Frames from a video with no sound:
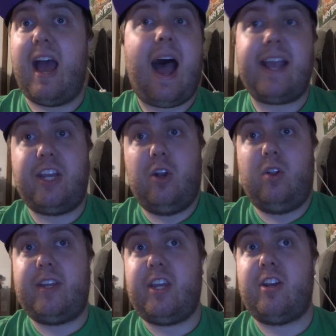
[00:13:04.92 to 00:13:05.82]
I can
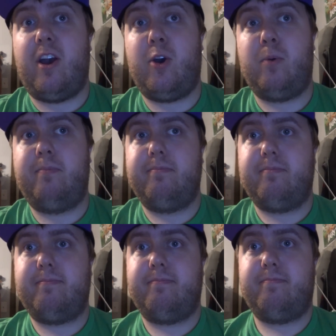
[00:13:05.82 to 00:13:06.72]
only, you know,
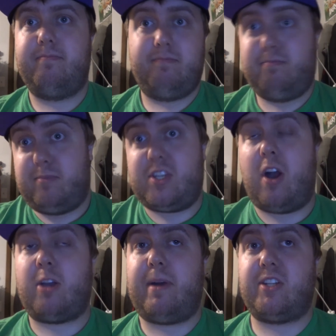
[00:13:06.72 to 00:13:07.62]

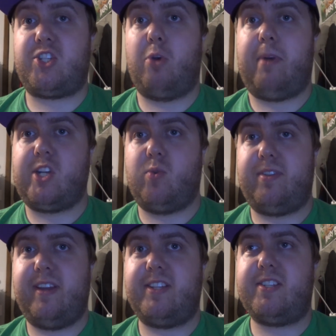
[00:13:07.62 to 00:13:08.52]
talk about so much
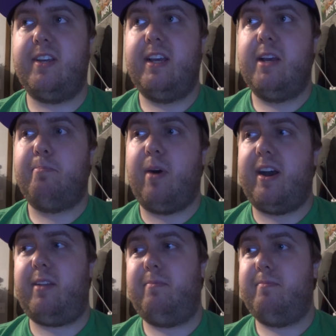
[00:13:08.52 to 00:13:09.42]
with it.
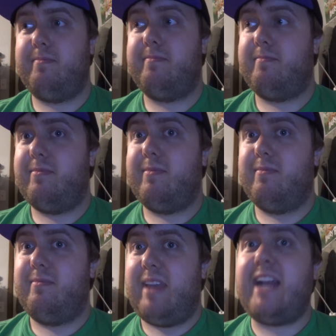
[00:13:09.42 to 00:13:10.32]
But
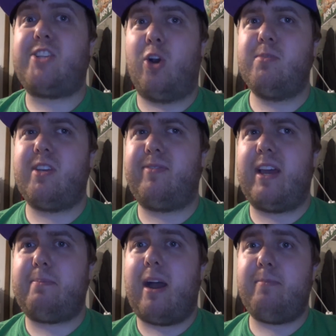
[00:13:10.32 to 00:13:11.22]
in terms of
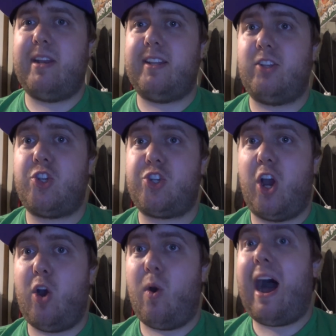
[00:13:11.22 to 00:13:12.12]
like my opinion on the
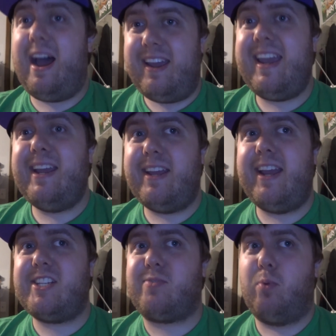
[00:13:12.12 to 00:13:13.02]
show, I it,
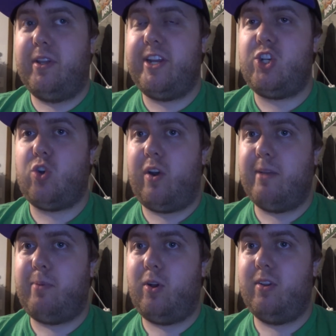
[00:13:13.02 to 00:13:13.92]
it's really
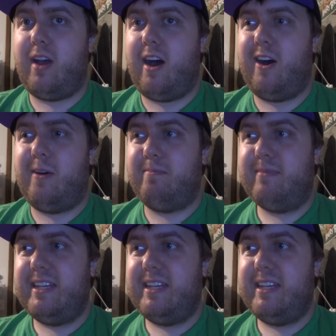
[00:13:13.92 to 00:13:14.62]
enjoyable. Um,